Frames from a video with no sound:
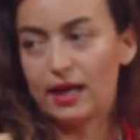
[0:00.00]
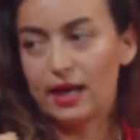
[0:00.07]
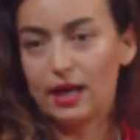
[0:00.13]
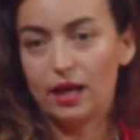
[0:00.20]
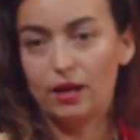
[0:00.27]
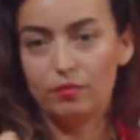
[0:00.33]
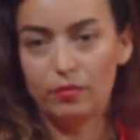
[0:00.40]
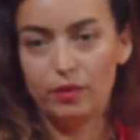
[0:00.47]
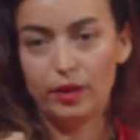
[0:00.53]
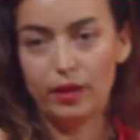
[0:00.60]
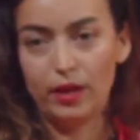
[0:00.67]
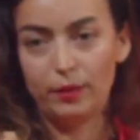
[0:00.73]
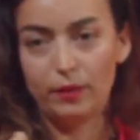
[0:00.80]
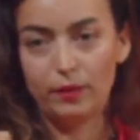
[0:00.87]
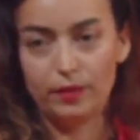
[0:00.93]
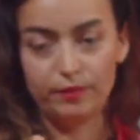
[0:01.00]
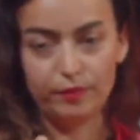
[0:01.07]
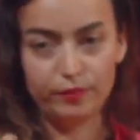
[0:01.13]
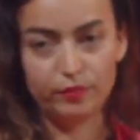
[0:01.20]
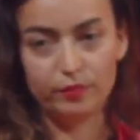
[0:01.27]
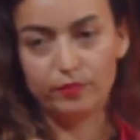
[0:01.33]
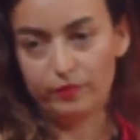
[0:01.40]
a
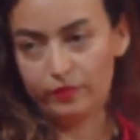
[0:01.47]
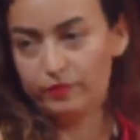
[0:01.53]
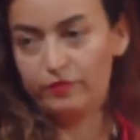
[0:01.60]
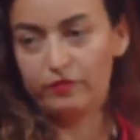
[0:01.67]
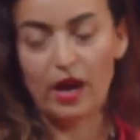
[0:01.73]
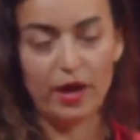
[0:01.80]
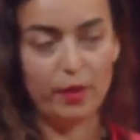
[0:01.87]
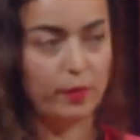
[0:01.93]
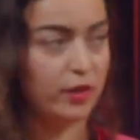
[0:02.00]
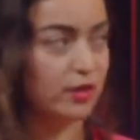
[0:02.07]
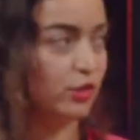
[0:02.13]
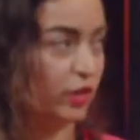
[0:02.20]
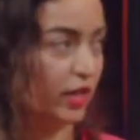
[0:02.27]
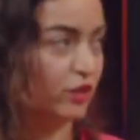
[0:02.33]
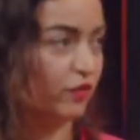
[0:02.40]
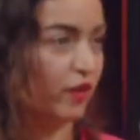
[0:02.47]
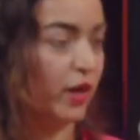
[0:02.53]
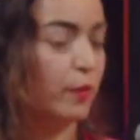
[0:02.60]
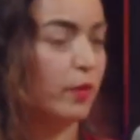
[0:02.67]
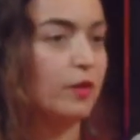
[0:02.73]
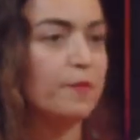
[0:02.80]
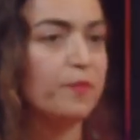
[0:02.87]
fiber, stretch
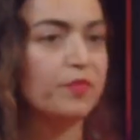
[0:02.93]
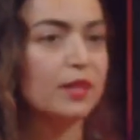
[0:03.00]
fiber.